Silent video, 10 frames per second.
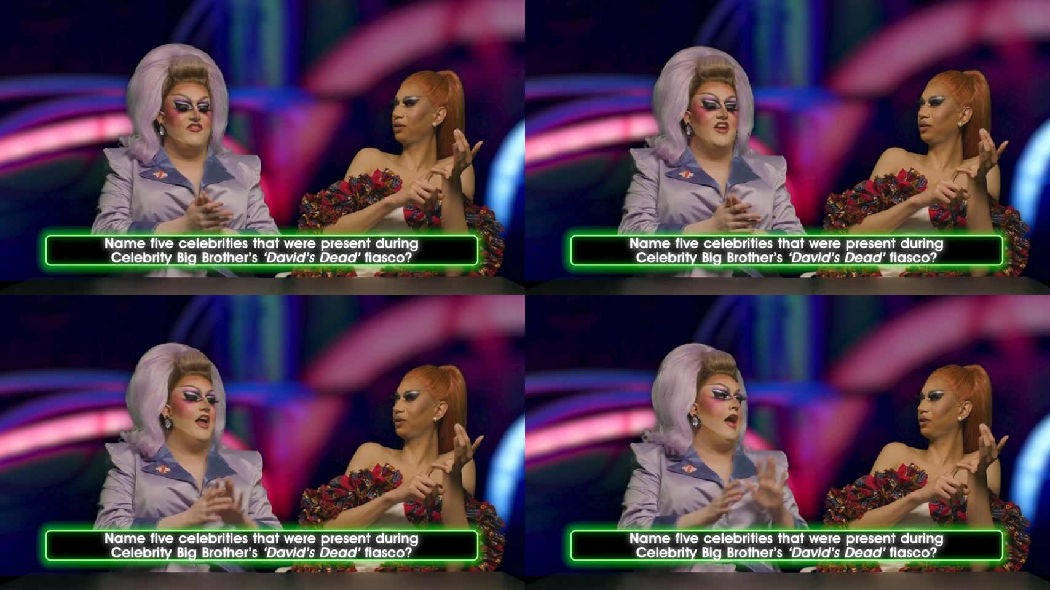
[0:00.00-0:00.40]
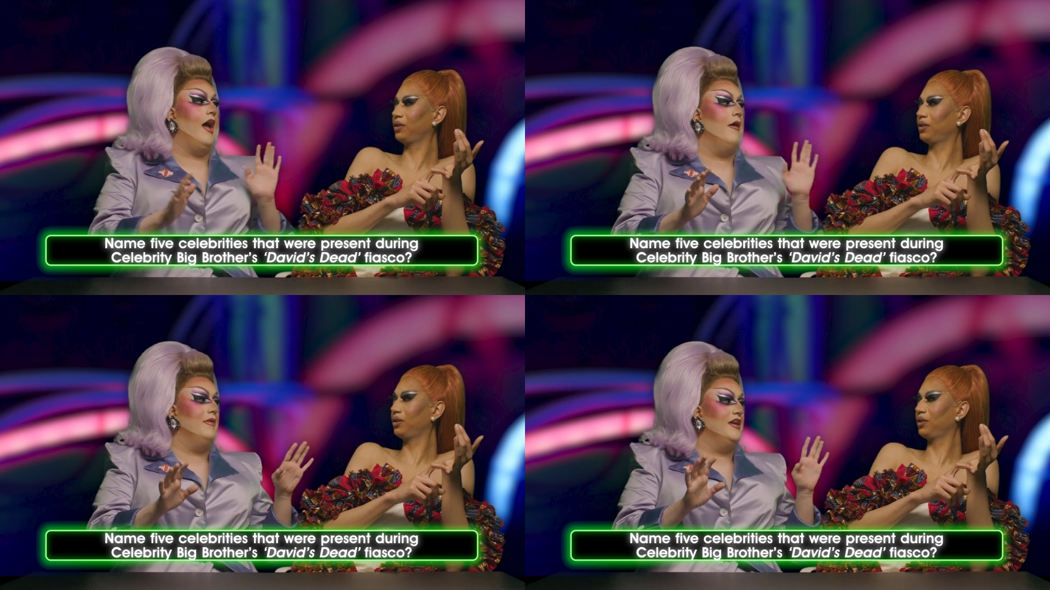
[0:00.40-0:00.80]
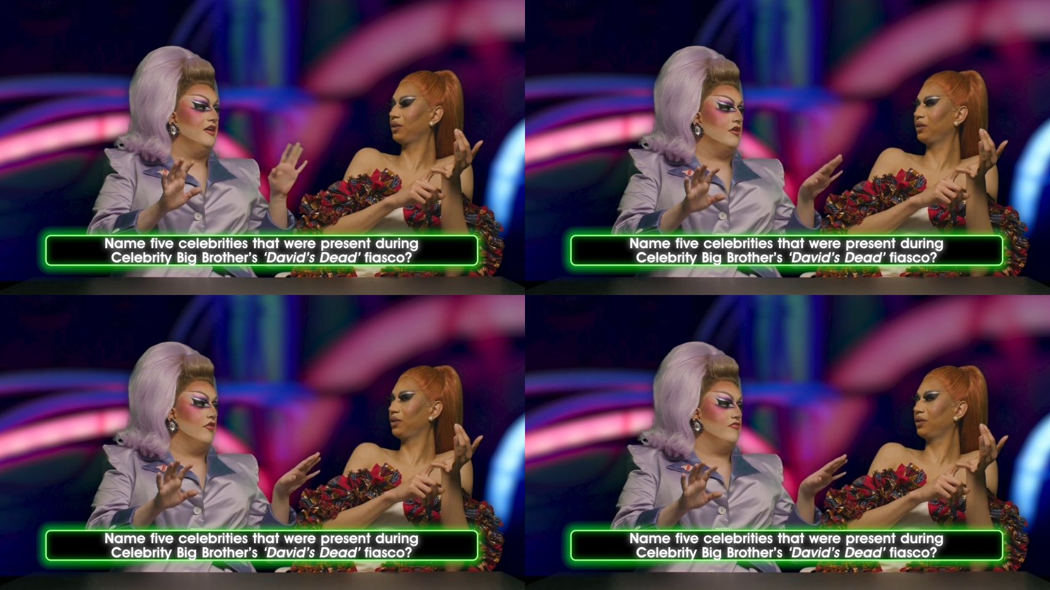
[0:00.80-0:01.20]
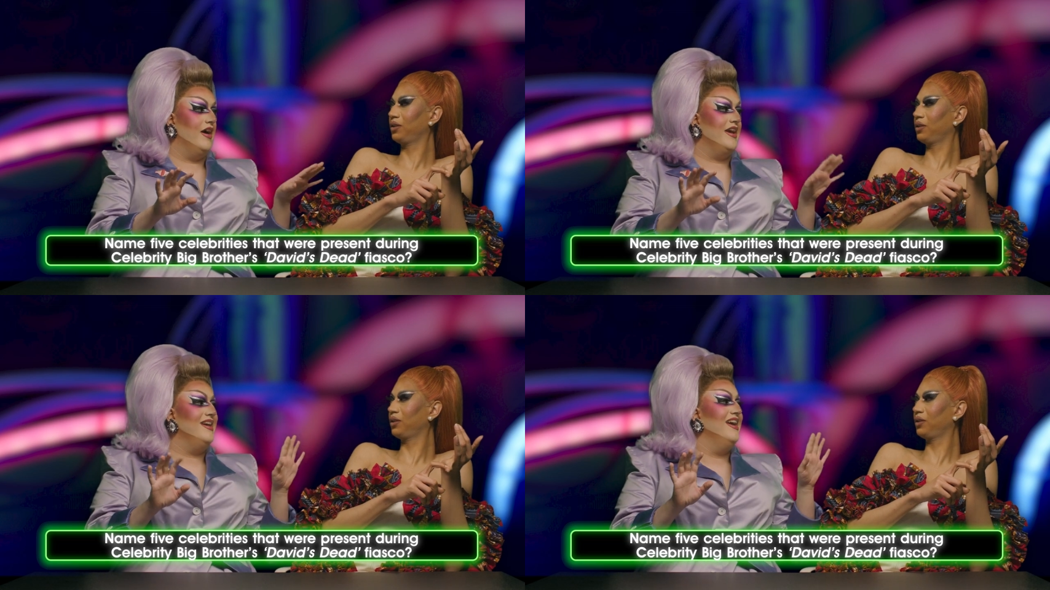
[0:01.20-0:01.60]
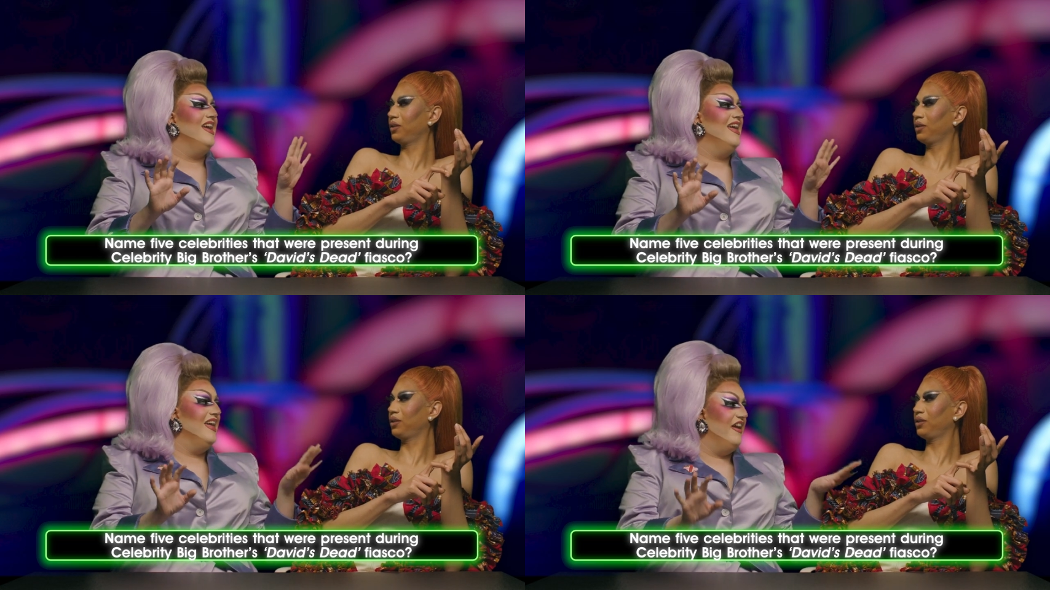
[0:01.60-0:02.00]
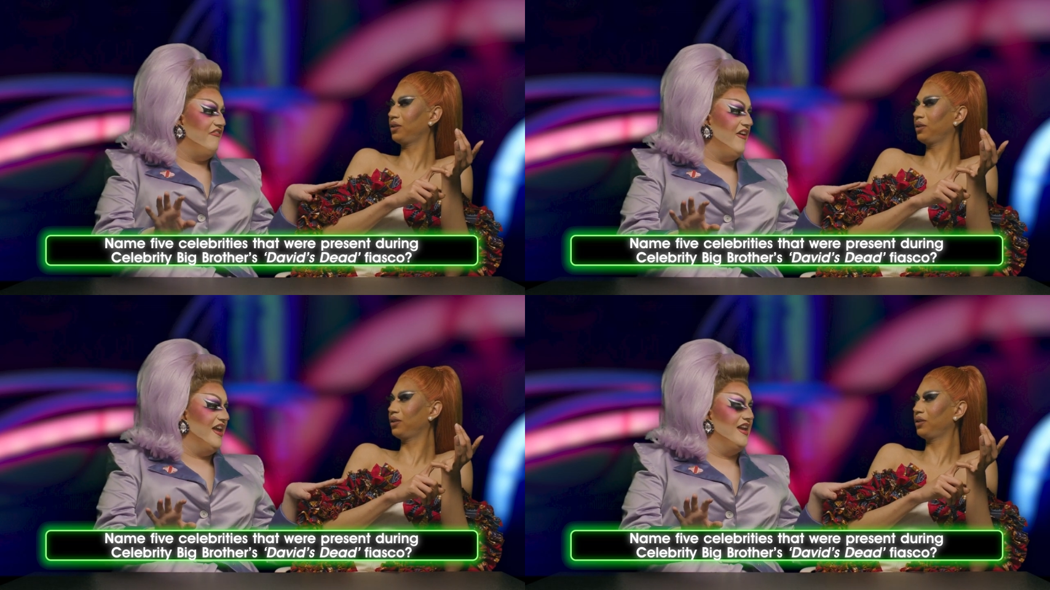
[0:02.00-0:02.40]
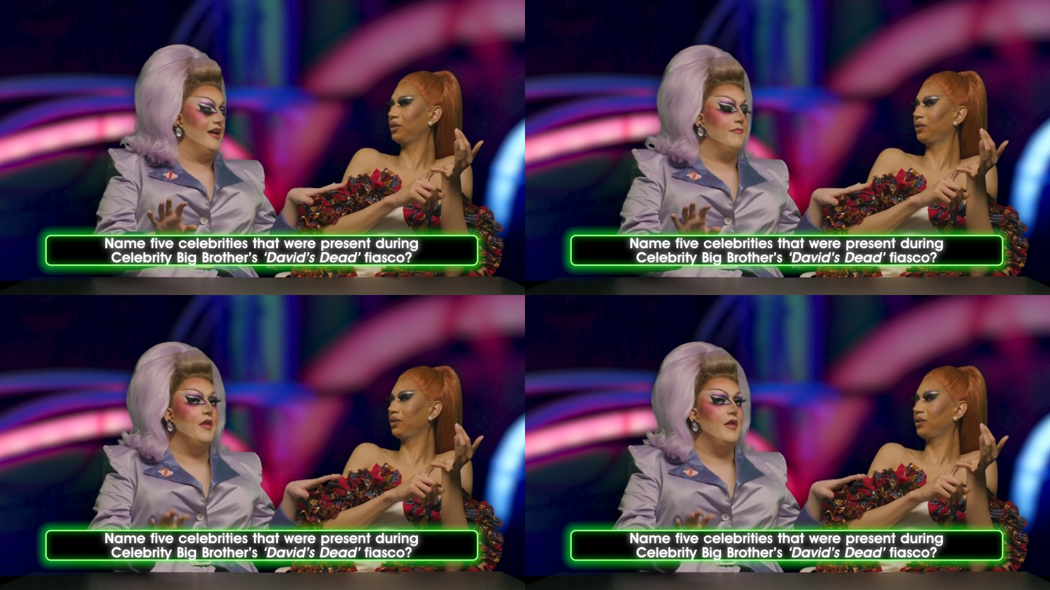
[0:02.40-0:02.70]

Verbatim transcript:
Speaker 1: find out how many you got right, if any.